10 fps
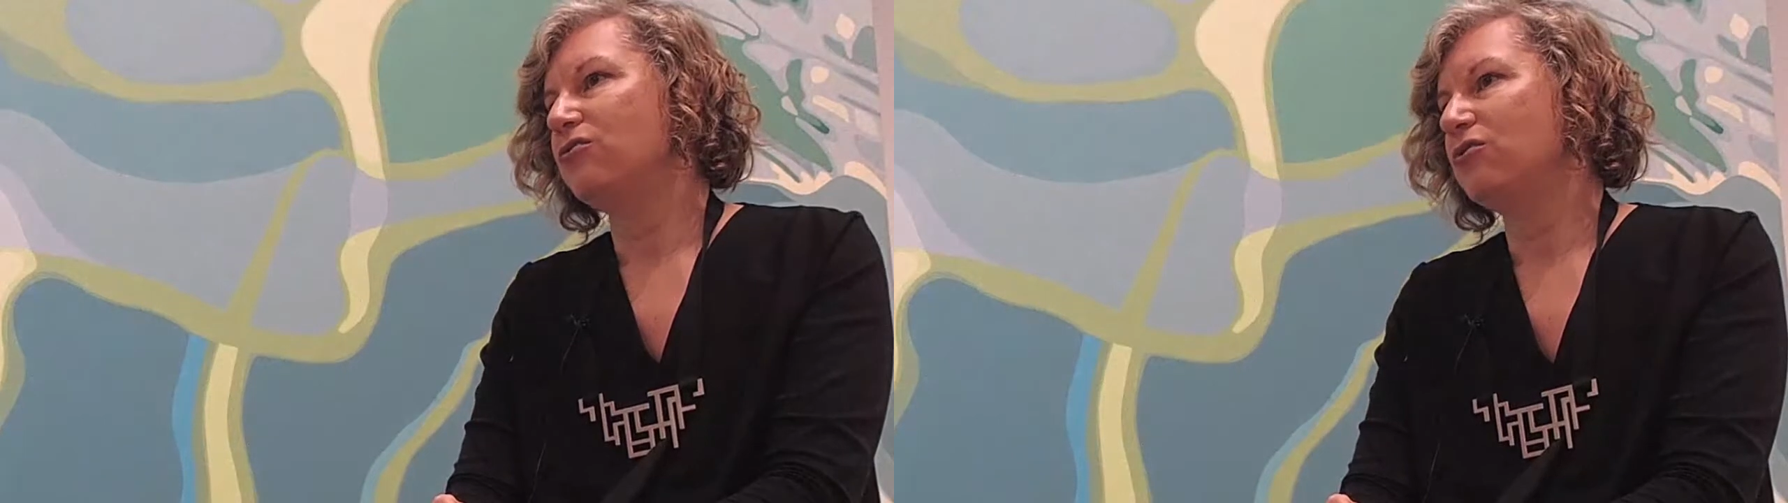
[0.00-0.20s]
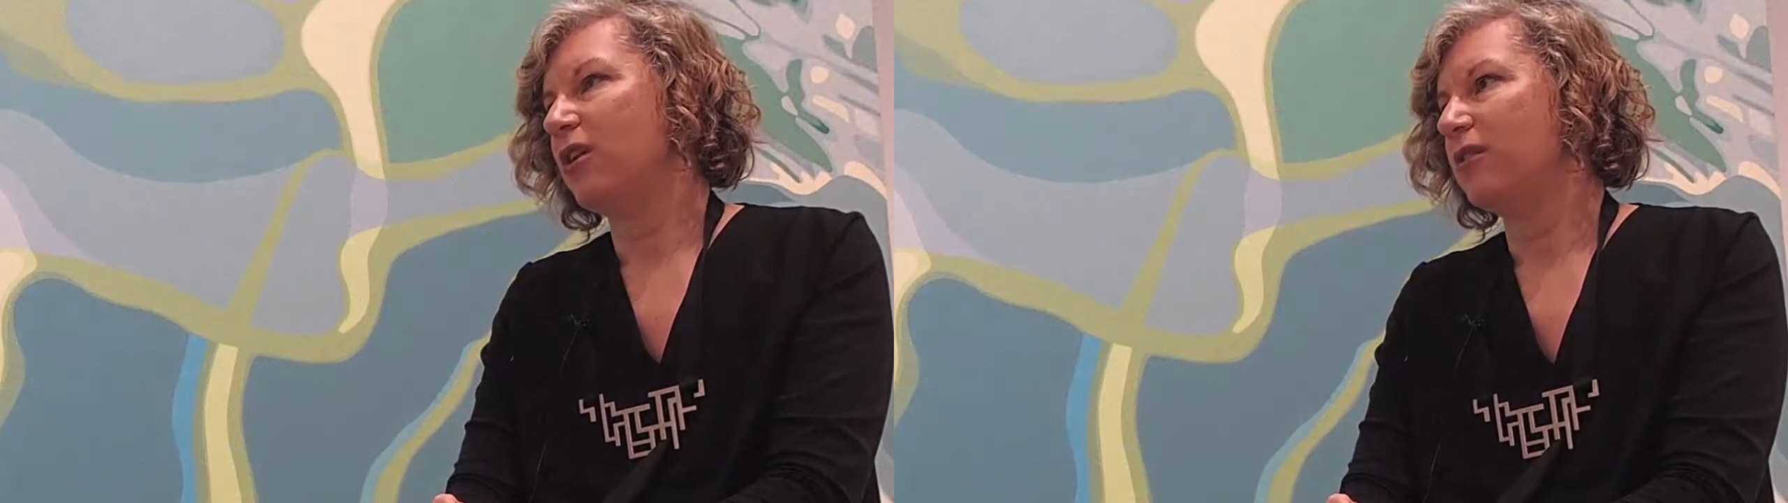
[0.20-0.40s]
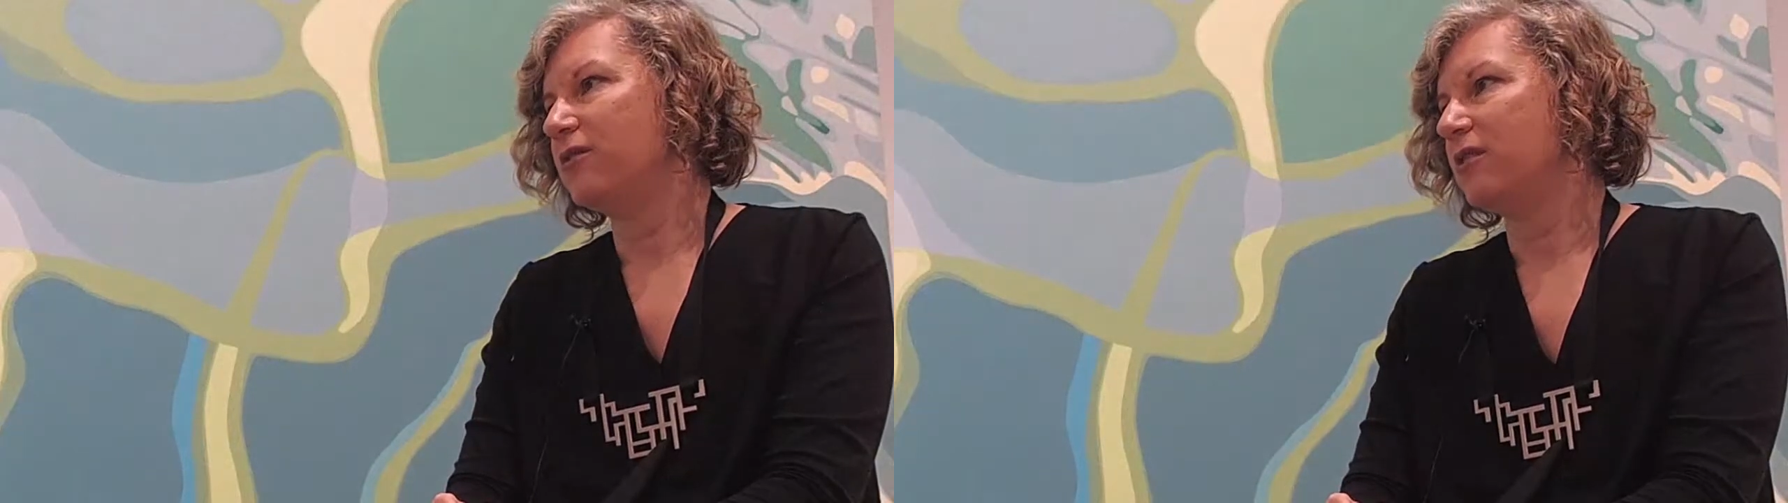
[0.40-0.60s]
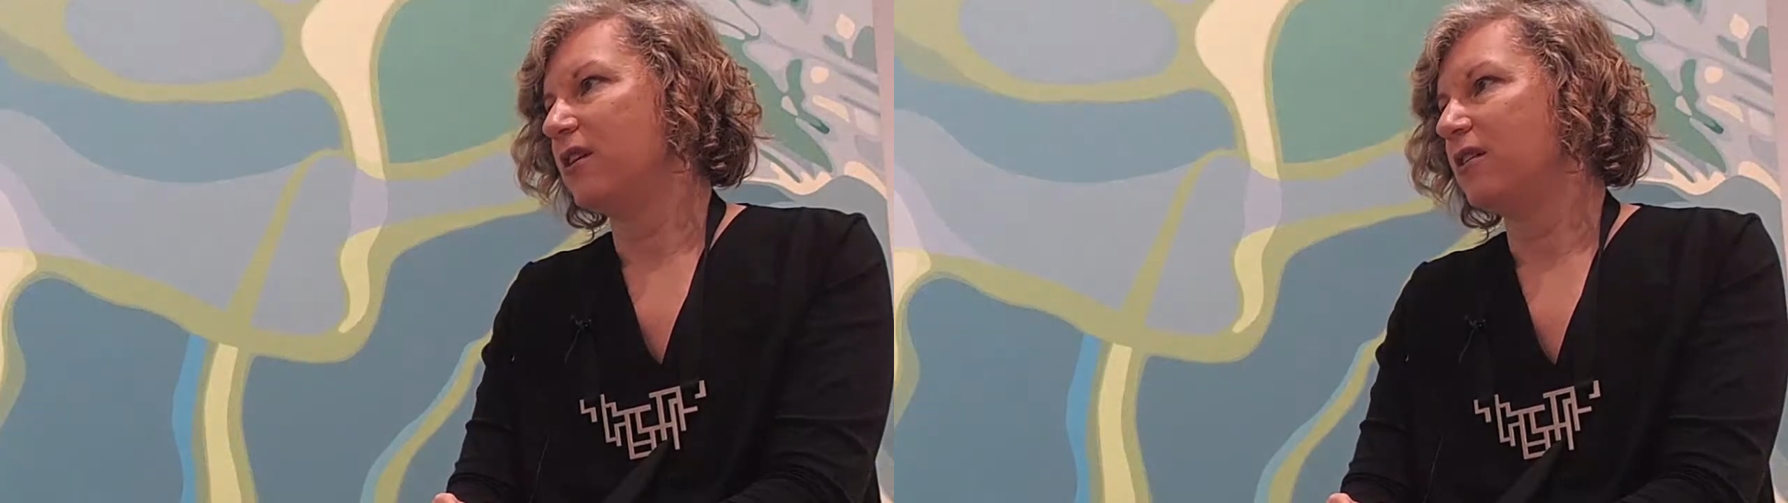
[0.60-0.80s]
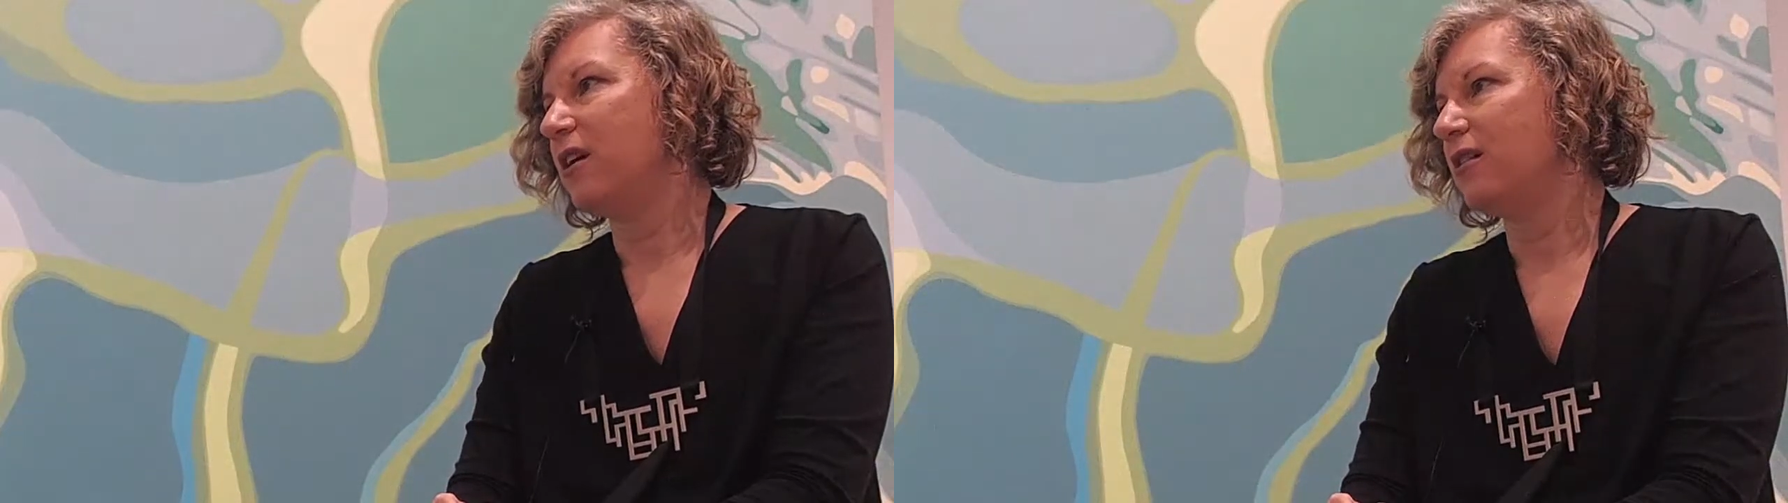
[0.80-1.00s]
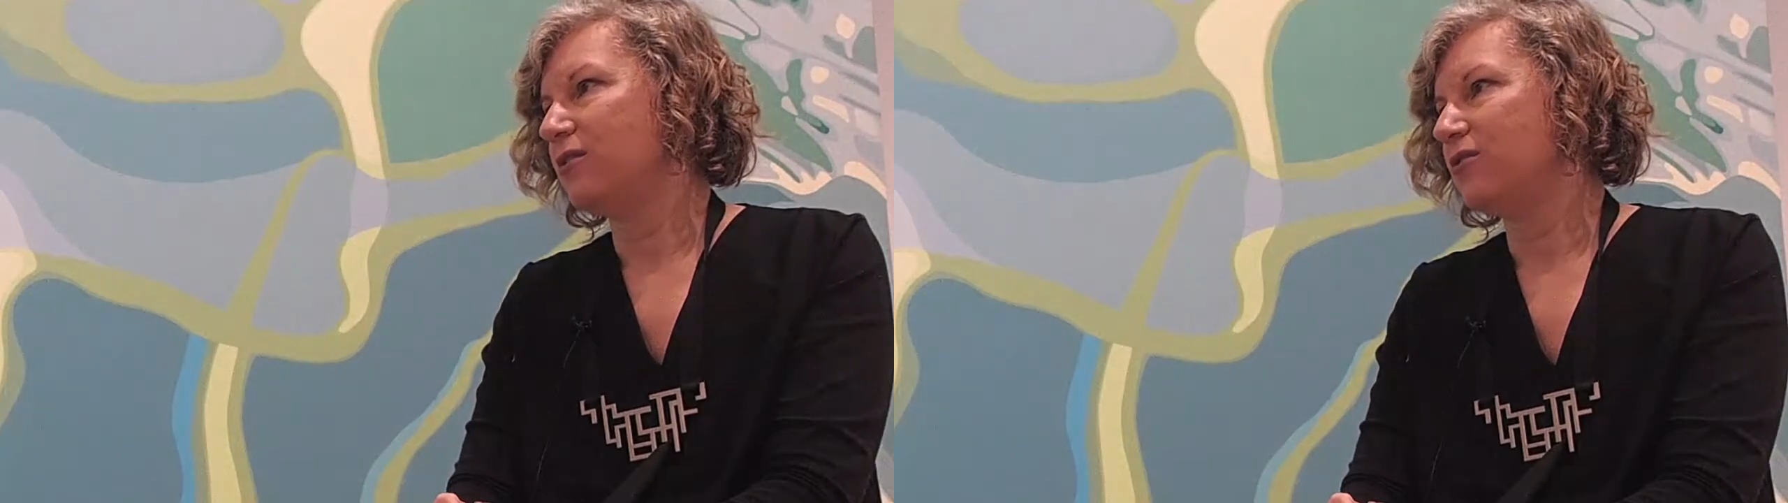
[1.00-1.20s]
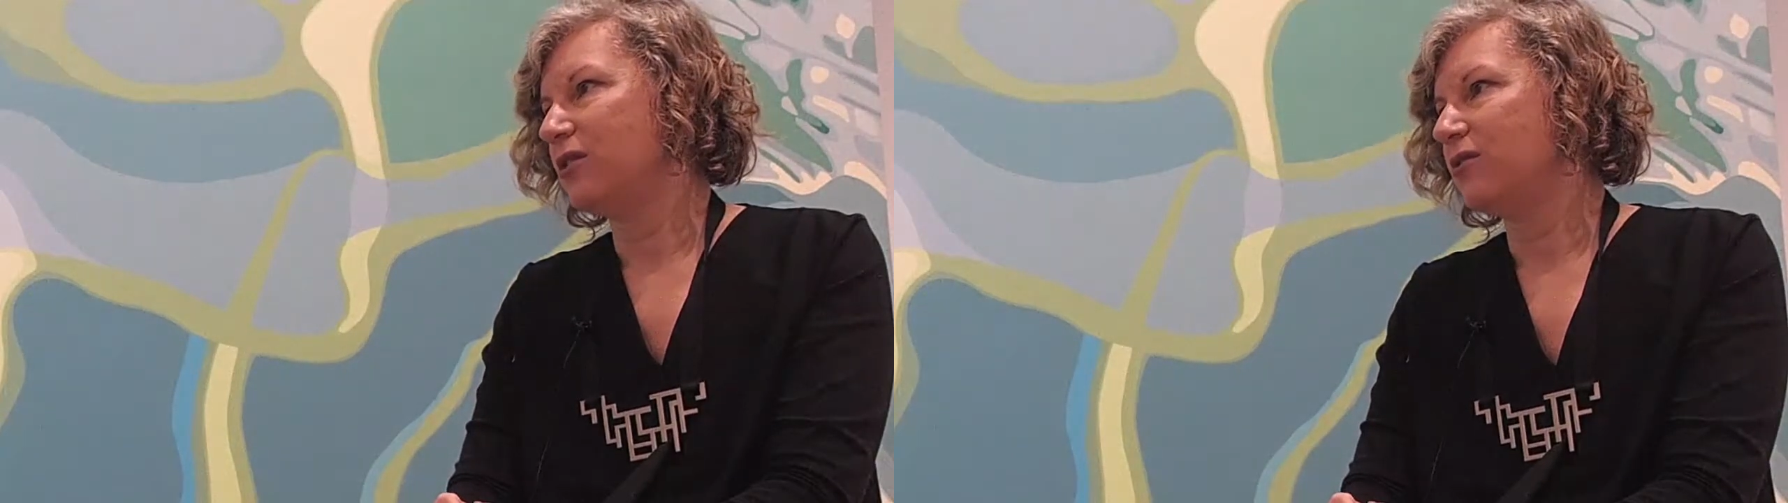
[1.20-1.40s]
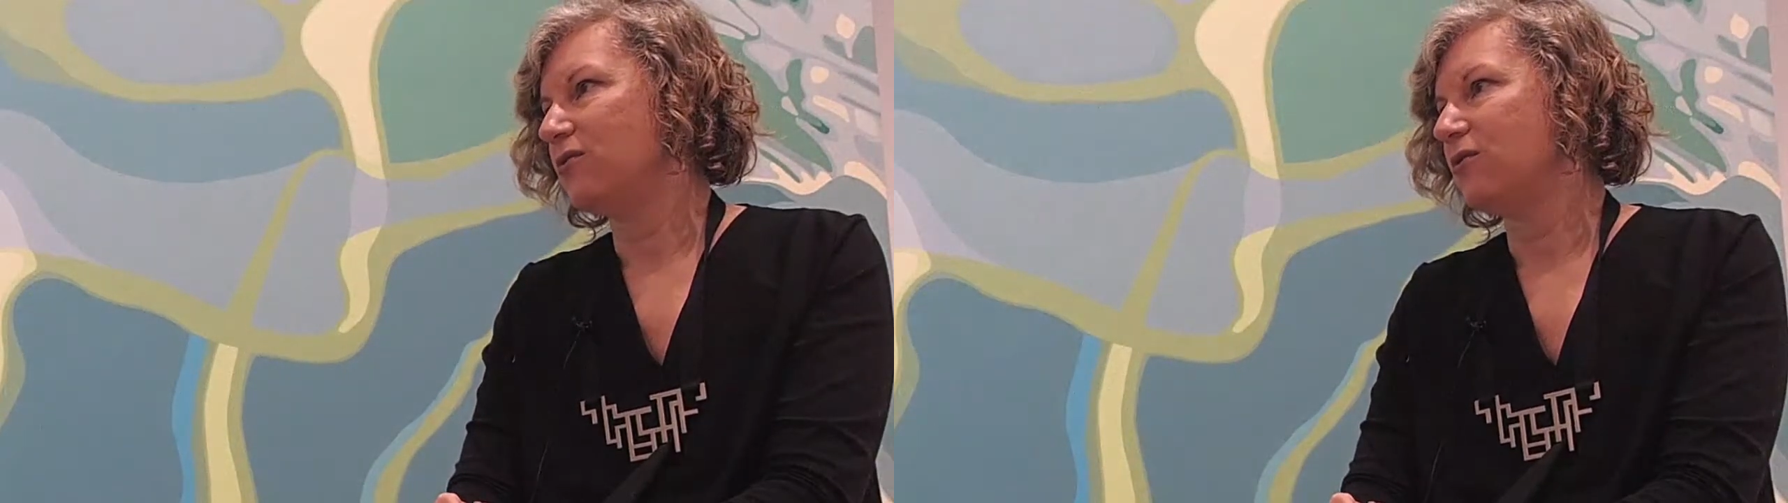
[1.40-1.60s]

child psychologist,